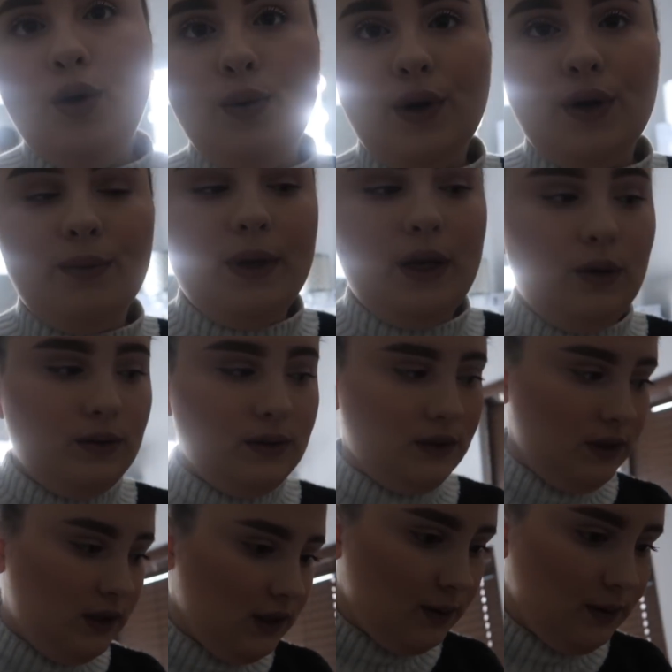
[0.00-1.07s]
we're going to be going
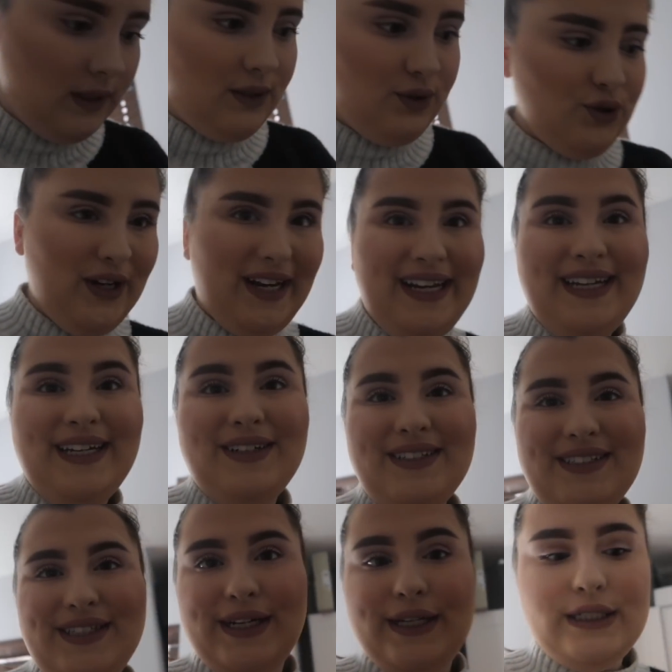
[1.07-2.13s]
to the train
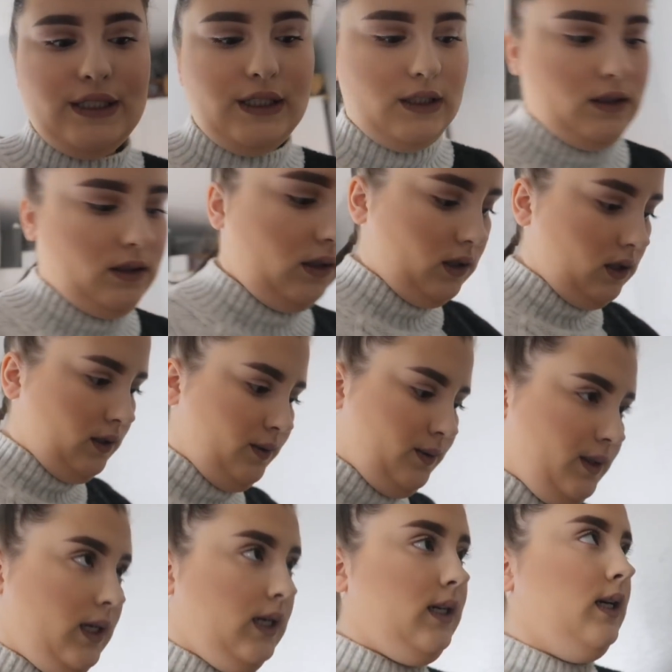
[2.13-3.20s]
station
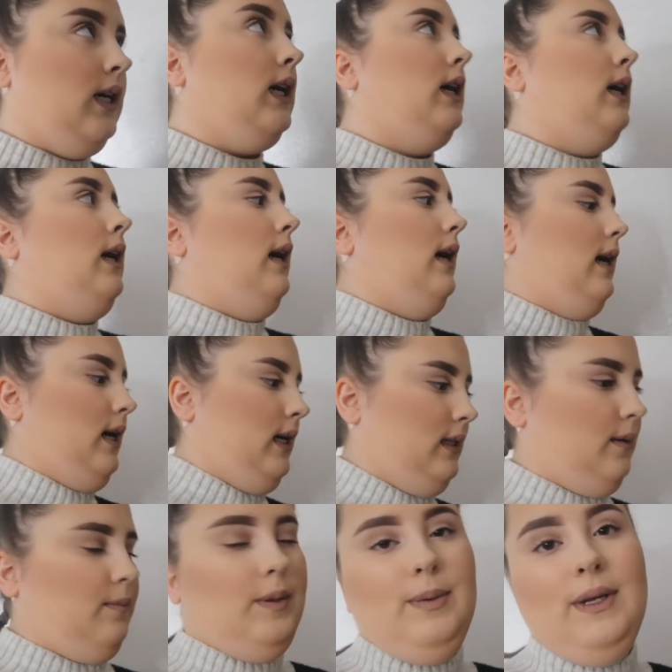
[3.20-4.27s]
soon and
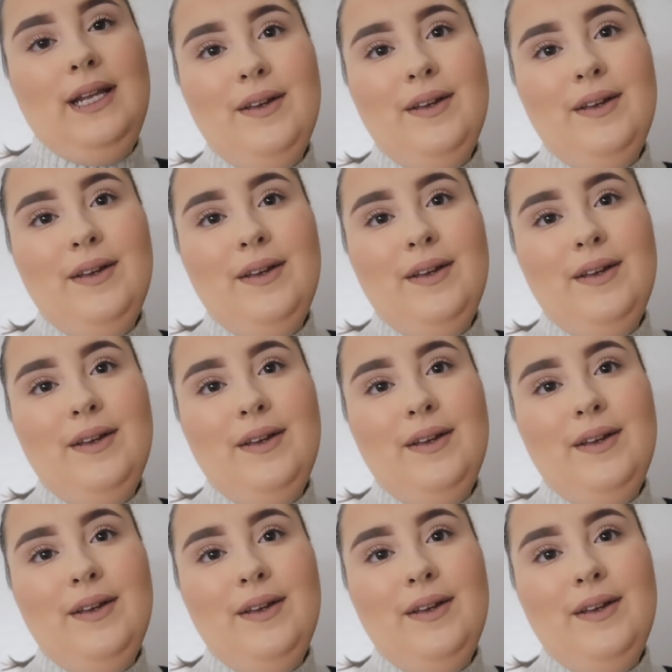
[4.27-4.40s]
then we'll be